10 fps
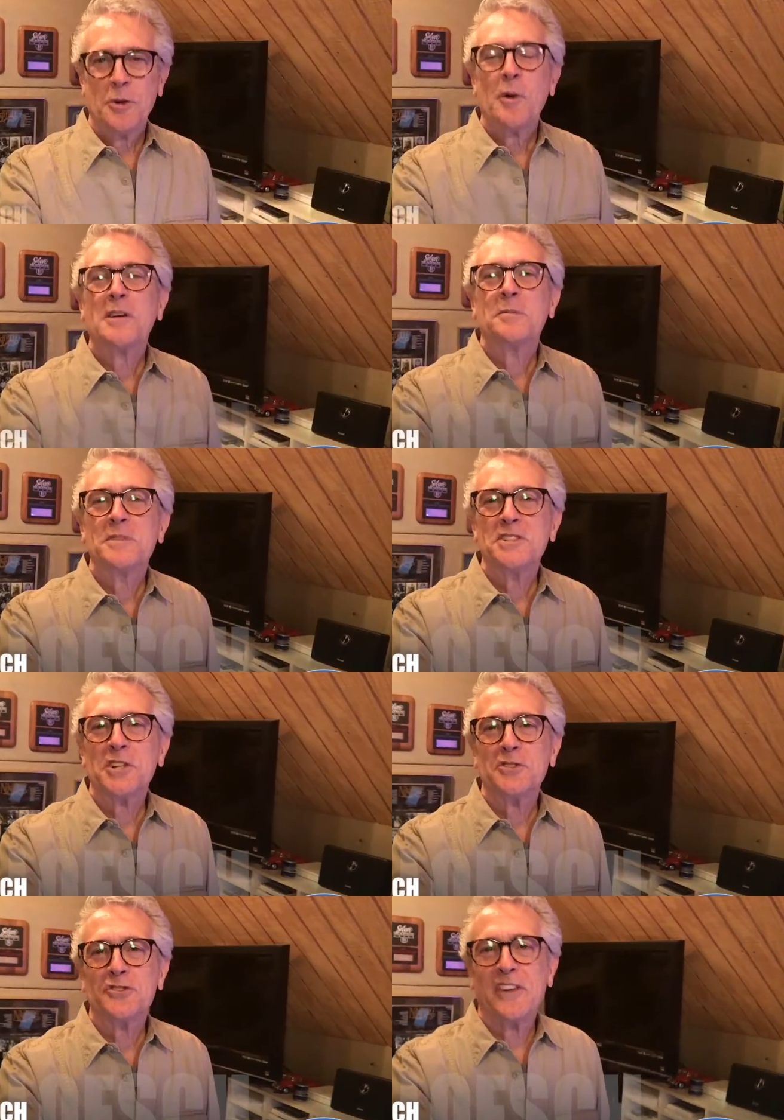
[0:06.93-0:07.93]
Welcome to
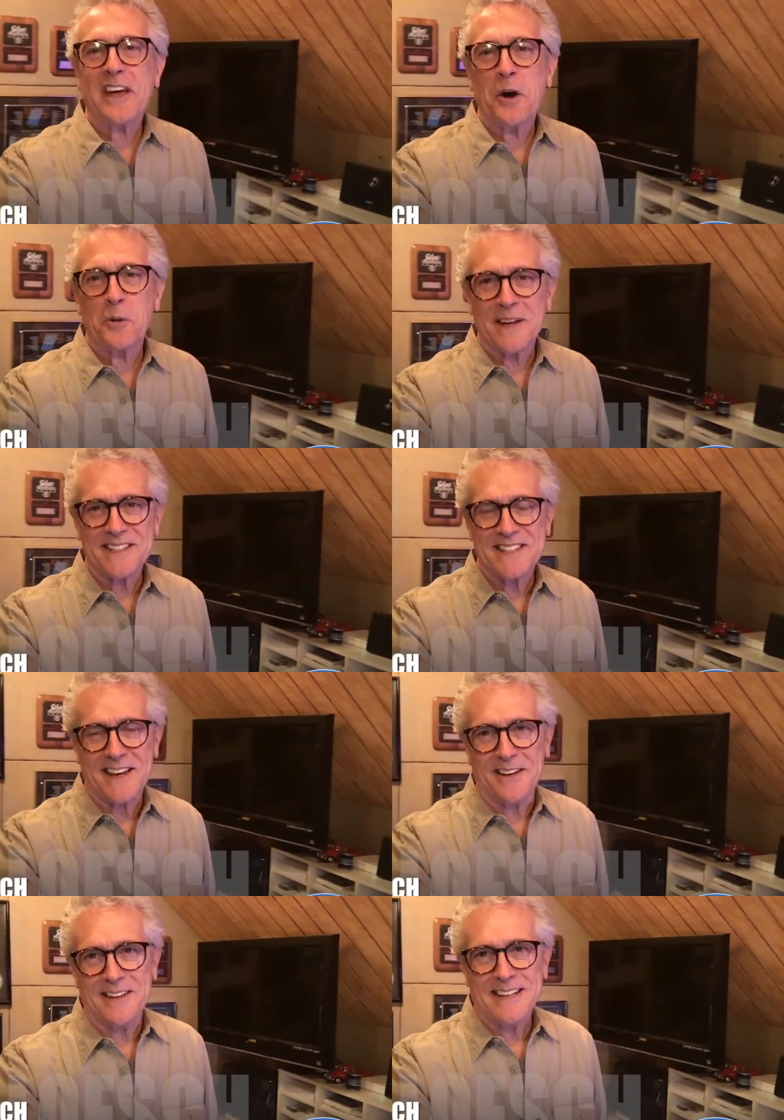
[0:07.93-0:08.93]
Joe's VO
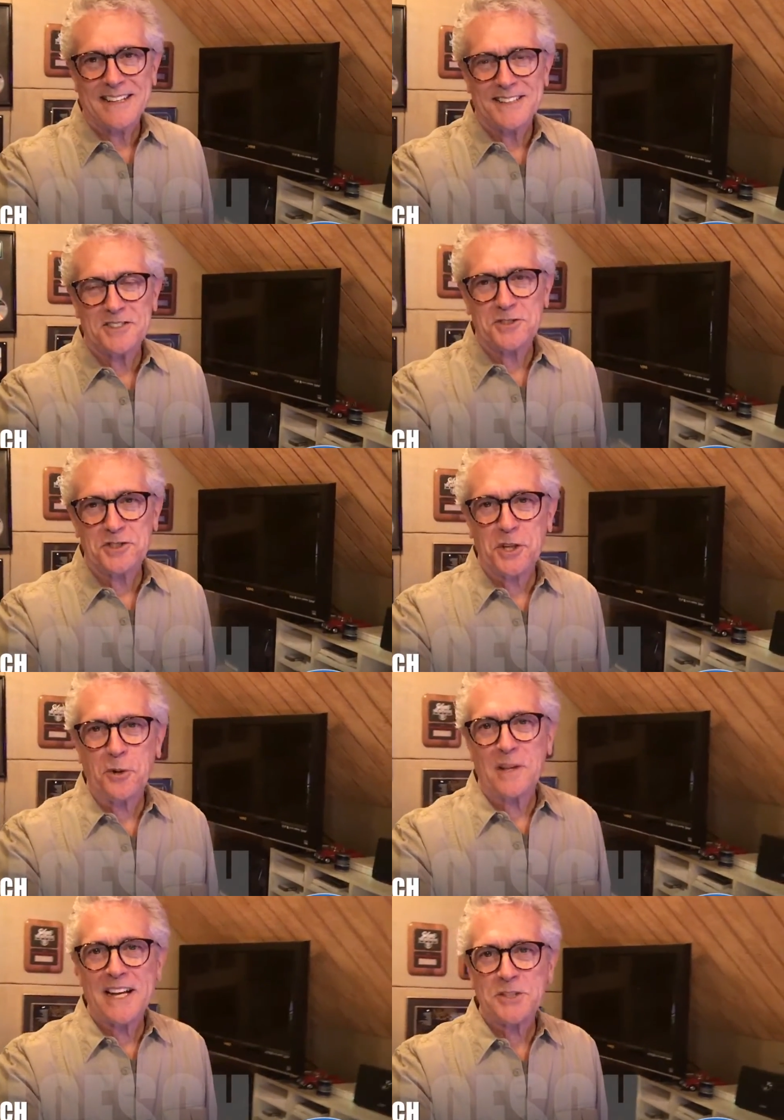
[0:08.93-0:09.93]
Intel. This is Joe
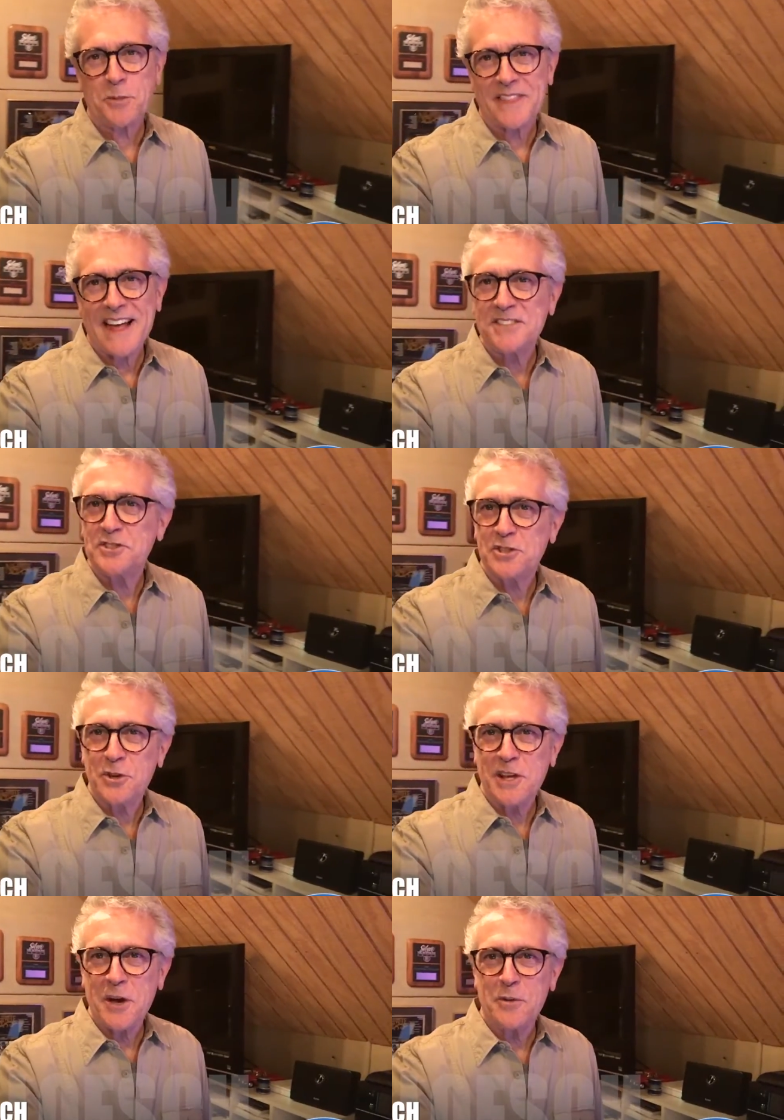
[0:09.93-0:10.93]
Loesch with Edge
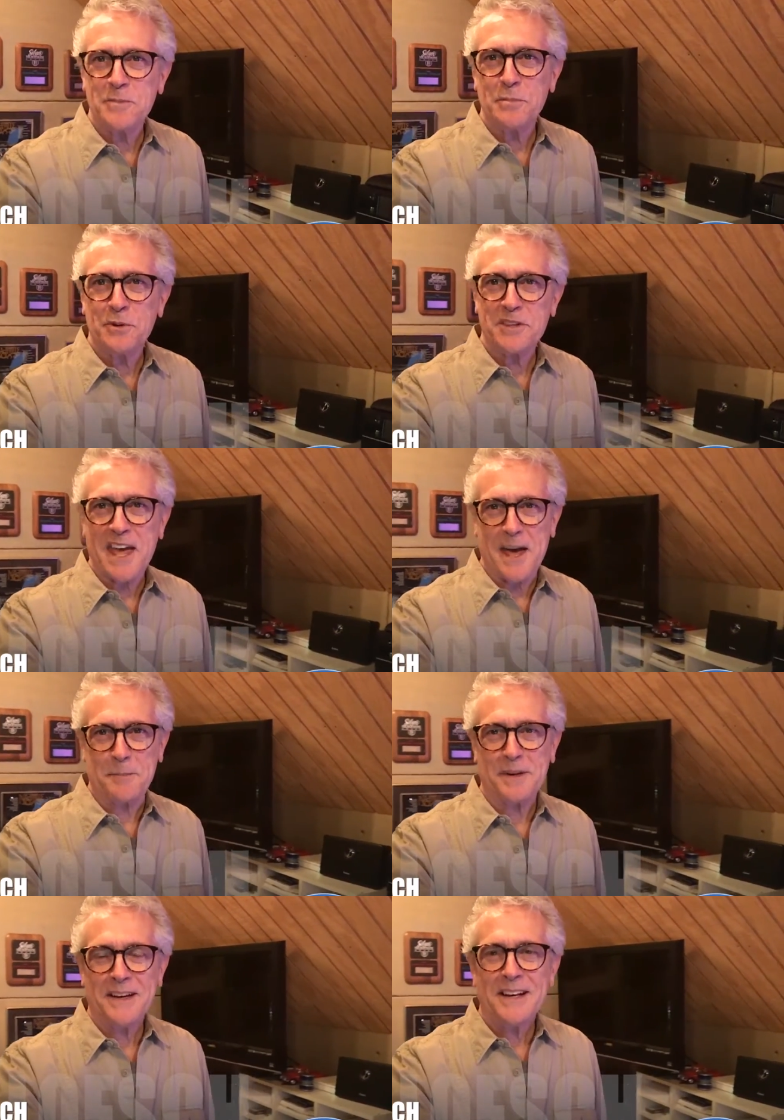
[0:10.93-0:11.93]
Studio and Booth
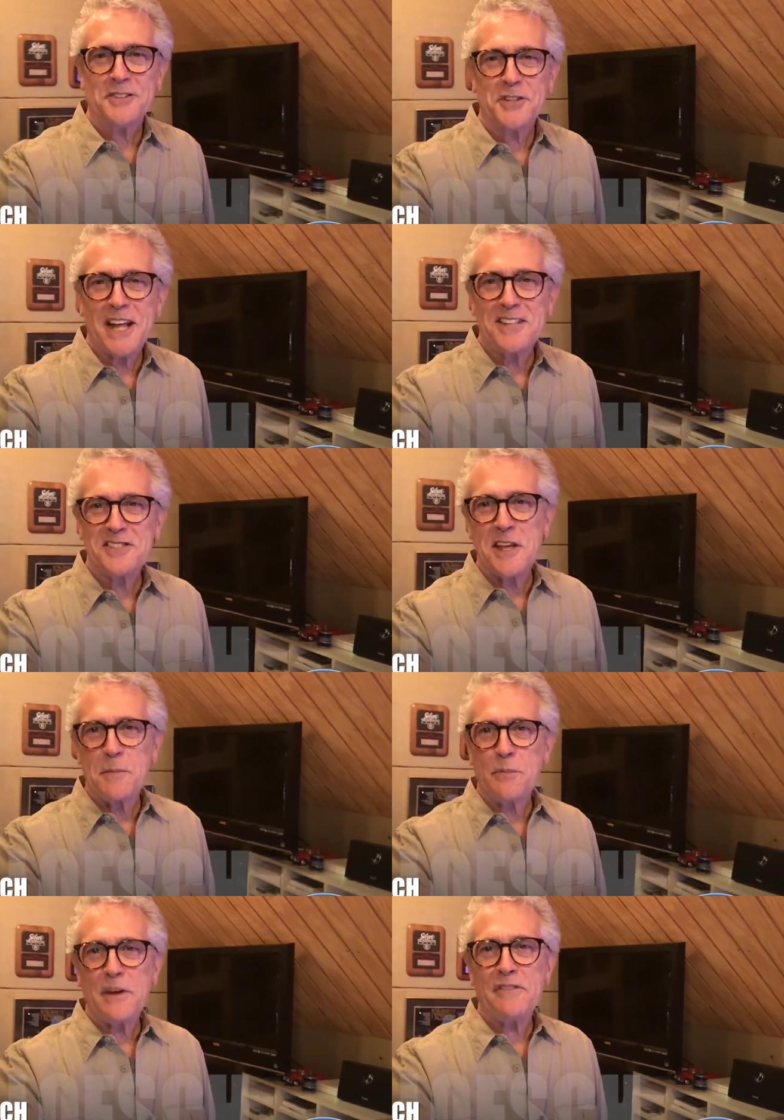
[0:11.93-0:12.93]
Camp. Today's
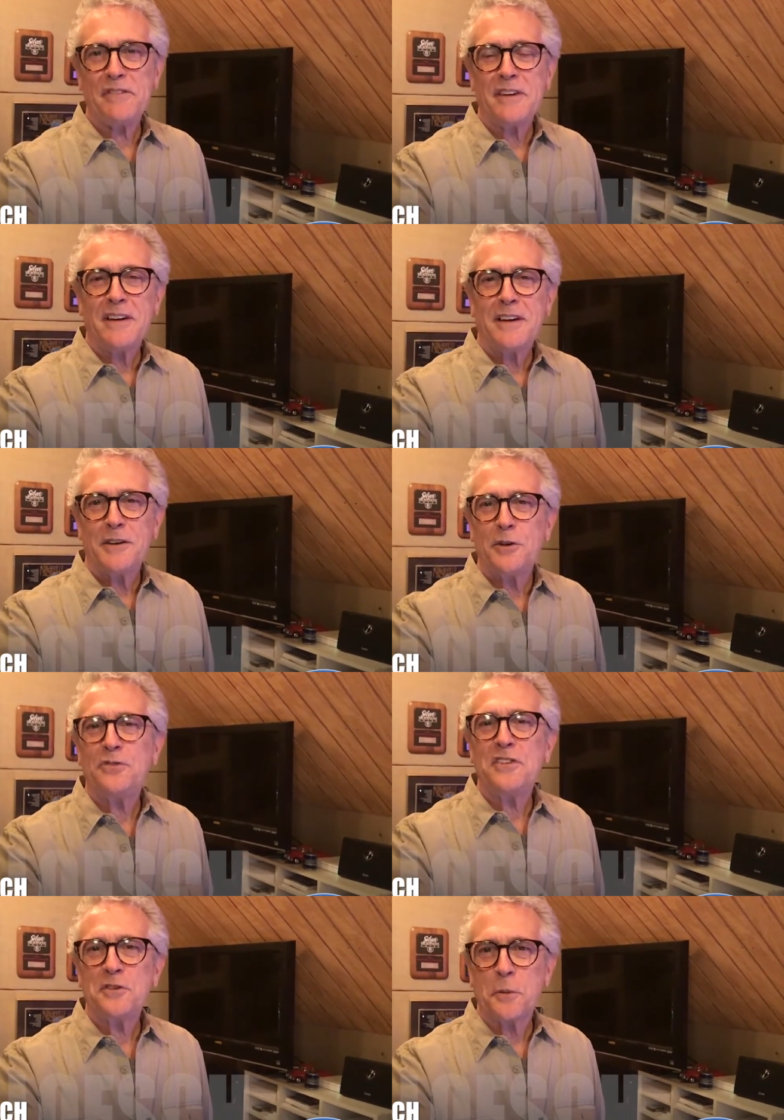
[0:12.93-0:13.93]
debrief,
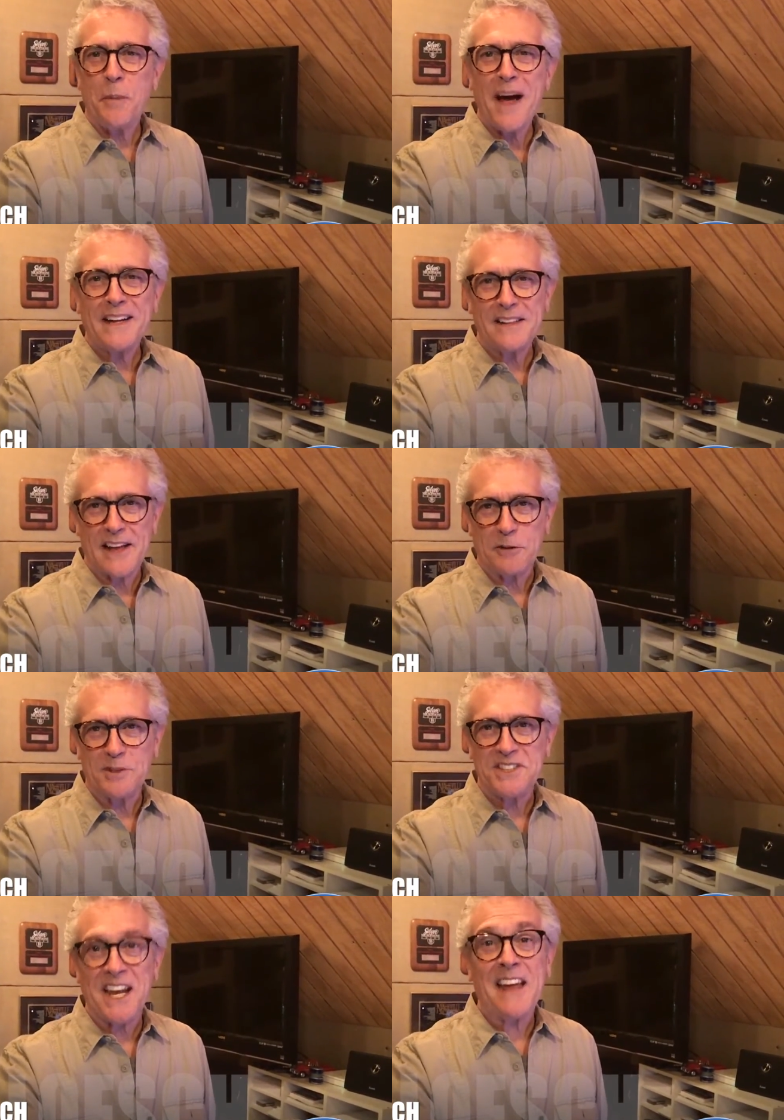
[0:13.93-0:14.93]
using your body
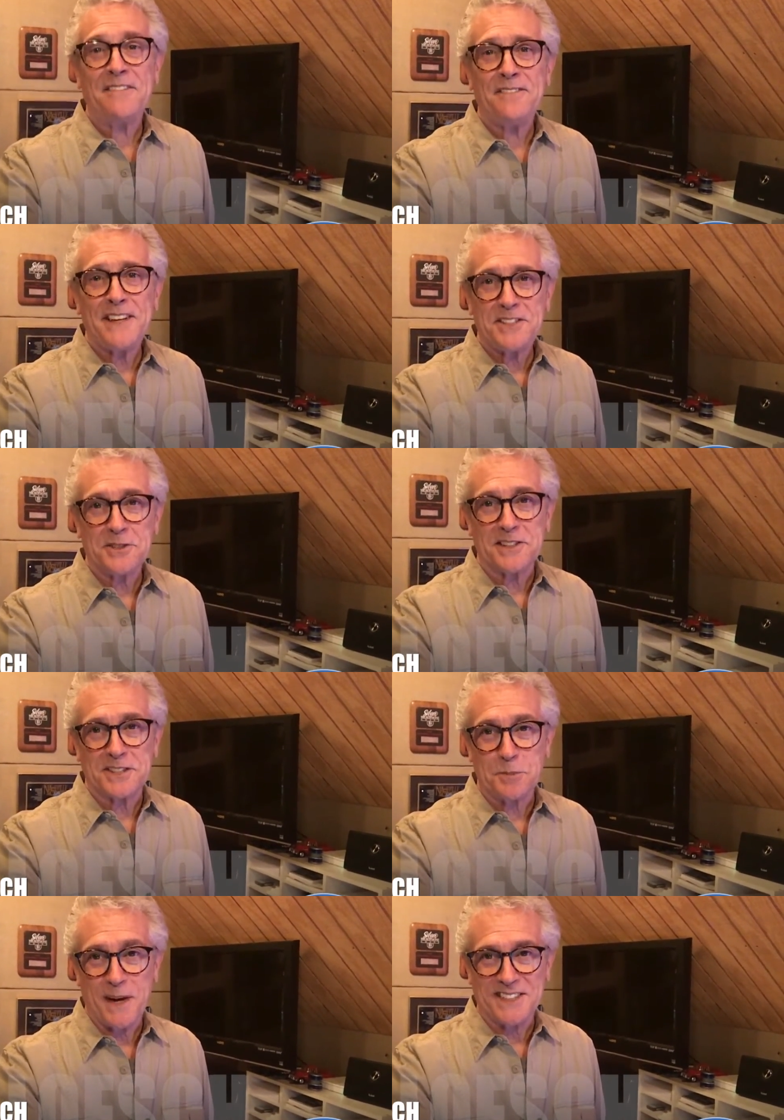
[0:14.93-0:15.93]
language and facial
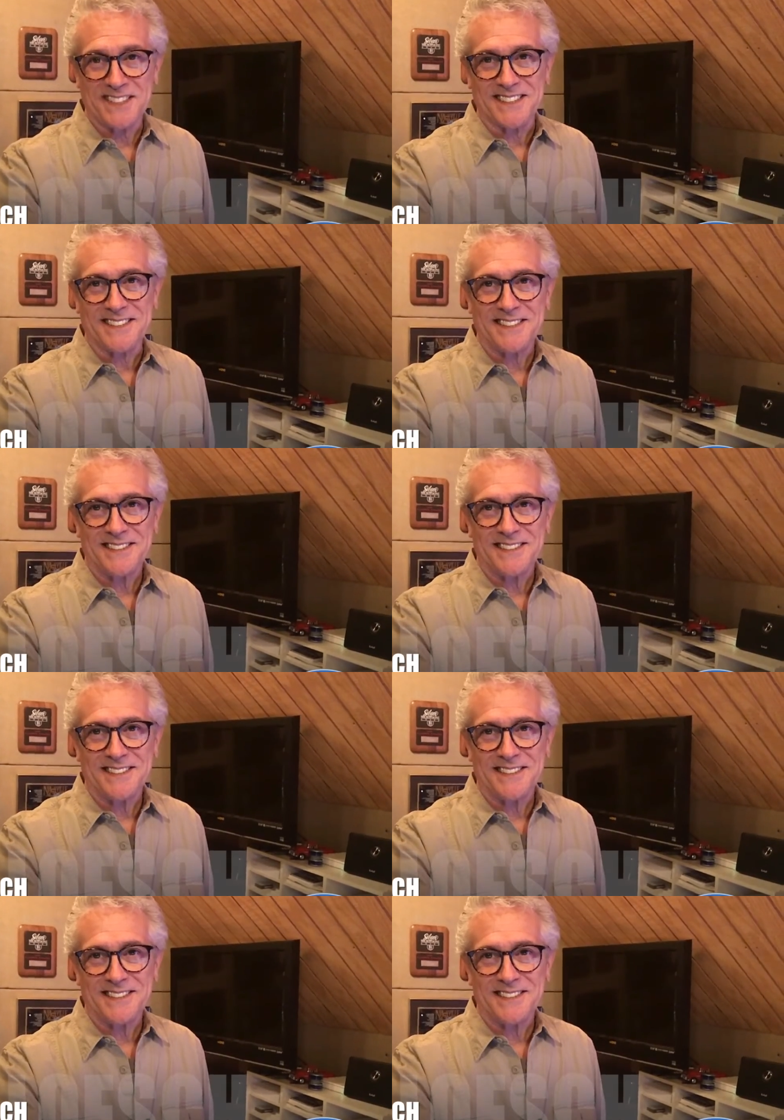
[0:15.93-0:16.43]
expressions.